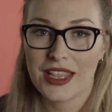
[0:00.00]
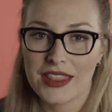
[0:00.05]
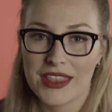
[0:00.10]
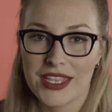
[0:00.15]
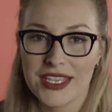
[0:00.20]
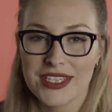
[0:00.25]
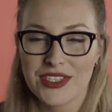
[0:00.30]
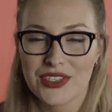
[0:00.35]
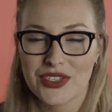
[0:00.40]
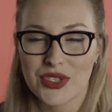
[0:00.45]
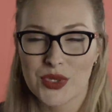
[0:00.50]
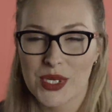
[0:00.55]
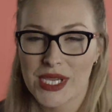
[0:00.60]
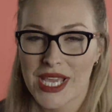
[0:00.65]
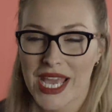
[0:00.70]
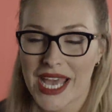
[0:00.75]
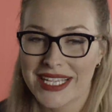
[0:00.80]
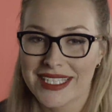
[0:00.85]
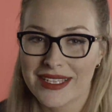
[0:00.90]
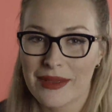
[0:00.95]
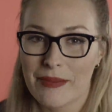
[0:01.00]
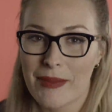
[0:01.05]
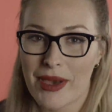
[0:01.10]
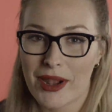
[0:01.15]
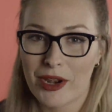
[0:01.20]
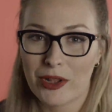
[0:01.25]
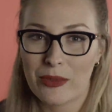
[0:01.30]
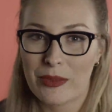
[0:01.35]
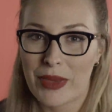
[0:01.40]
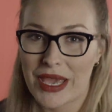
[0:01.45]
This tree has a
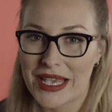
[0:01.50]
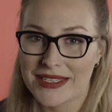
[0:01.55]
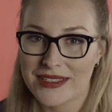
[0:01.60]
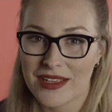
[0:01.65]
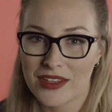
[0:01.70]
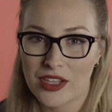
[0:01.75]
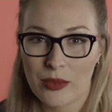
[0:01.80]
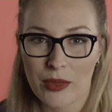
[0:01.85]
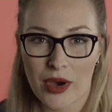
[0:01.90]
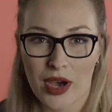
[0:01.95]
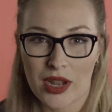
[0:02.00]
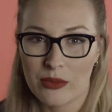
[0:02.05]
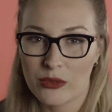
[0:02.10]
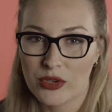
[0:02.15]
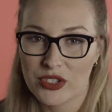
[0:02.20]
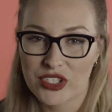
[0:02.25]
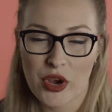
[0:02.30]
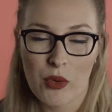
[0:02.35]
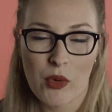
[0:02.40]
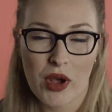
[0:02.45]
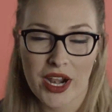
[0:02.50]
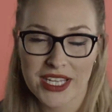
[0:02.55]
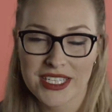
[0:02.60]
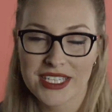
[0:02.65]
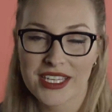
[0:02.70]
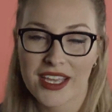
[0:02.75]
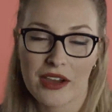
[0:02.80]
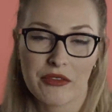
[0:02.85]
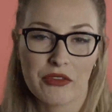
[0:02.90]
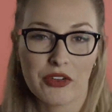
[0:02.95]
metal base on the bottom which I wanted
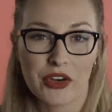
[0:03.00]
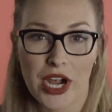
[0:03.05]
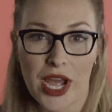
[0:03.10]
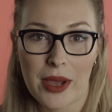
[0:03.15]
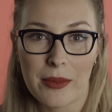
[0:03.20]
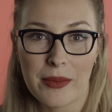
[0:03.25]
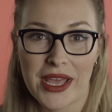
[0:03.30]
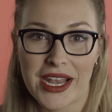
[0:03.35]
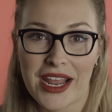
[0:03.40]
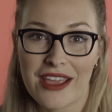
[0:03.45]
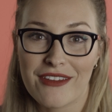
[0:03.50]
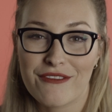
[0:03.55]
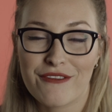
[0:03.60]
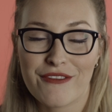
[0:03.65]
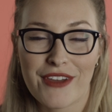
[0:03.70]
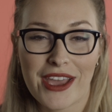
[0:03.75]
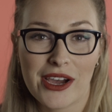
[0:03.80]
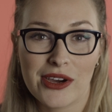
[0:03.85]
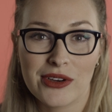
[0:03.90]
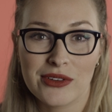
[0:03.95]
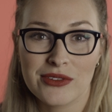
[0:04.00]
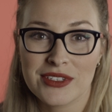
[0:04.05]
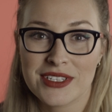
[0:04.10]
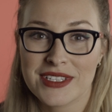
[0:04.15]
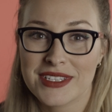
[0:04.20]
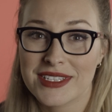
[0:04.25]
to cover up and I found